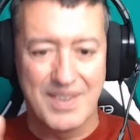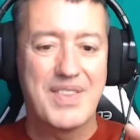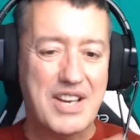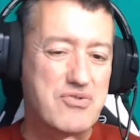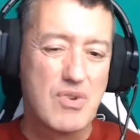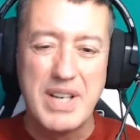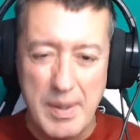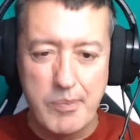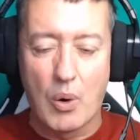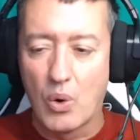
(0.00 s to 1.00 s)
That's really
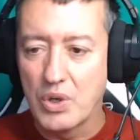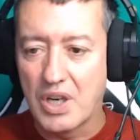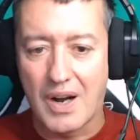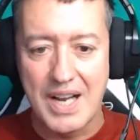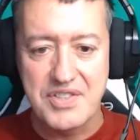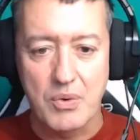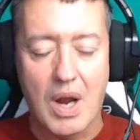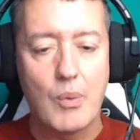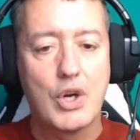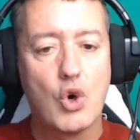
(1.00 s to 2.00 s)
important, guys. All
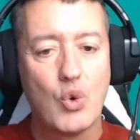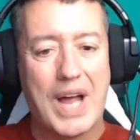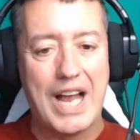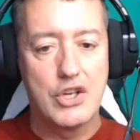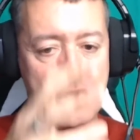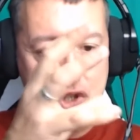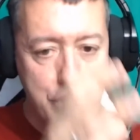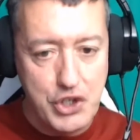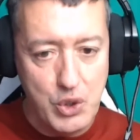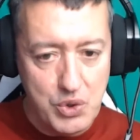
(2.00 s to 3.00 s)
right. We call that
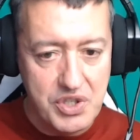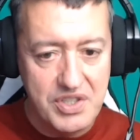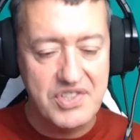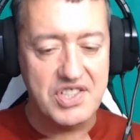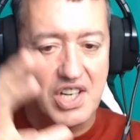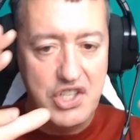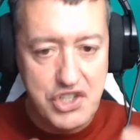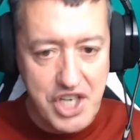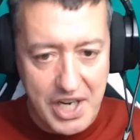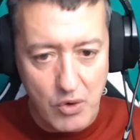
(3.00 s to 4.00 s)
student
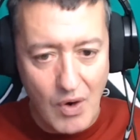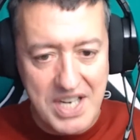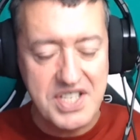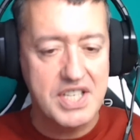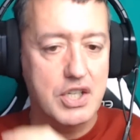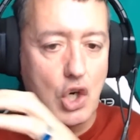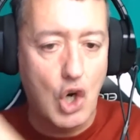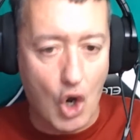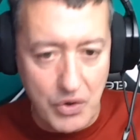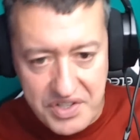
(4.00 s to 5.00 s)
generated
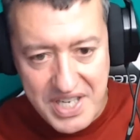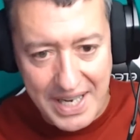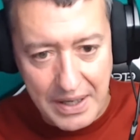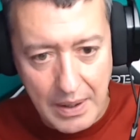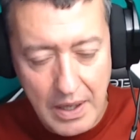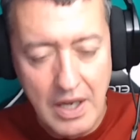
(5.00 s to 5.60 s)
content.